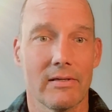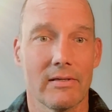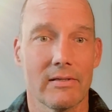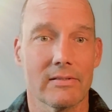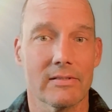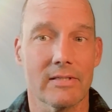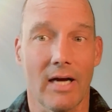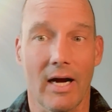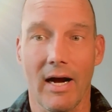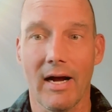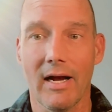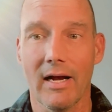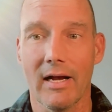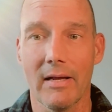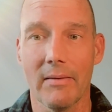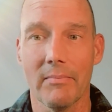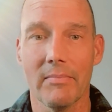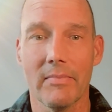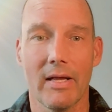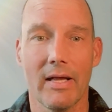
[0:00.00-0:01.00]

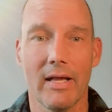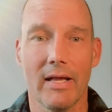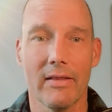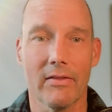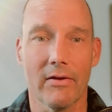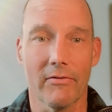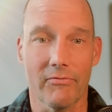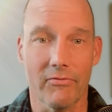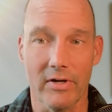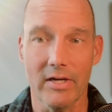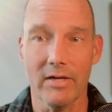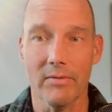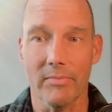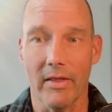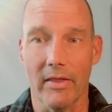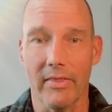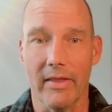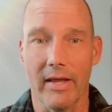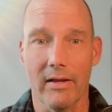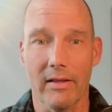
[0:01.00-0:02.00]
time and the freedom
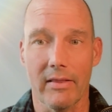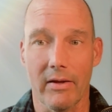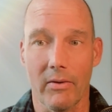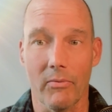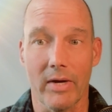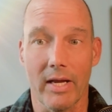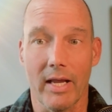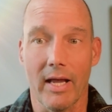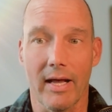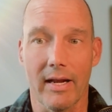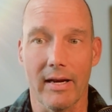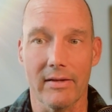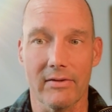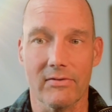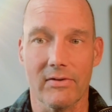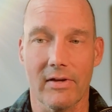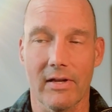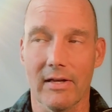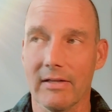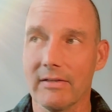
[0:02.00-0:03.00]
that we had as
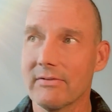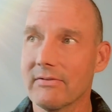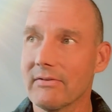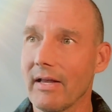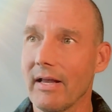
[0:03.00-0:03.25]
kids.